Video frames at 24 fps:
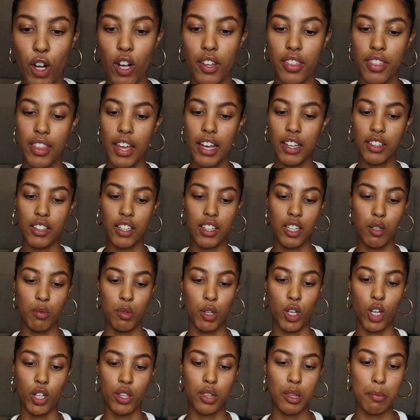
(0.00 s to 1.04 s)
got that, and then
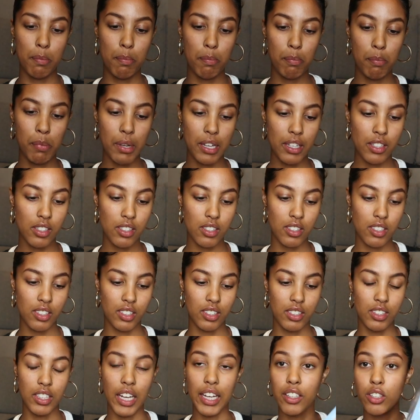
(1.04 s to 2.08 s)
we got the pet
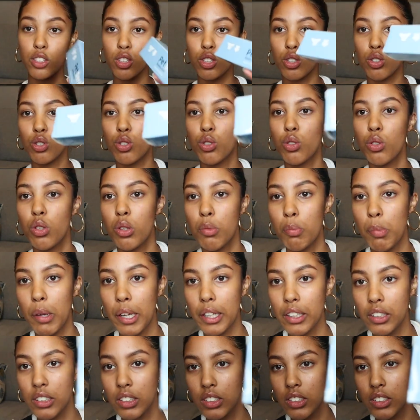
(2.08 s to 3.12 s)
dent
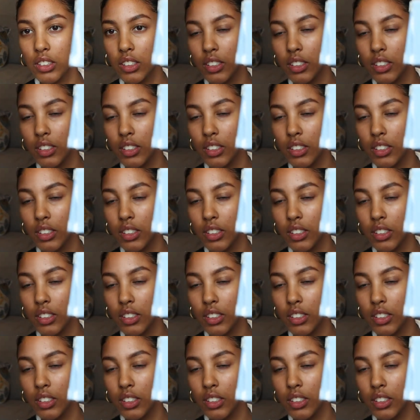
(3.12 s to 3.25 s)
toothpaste.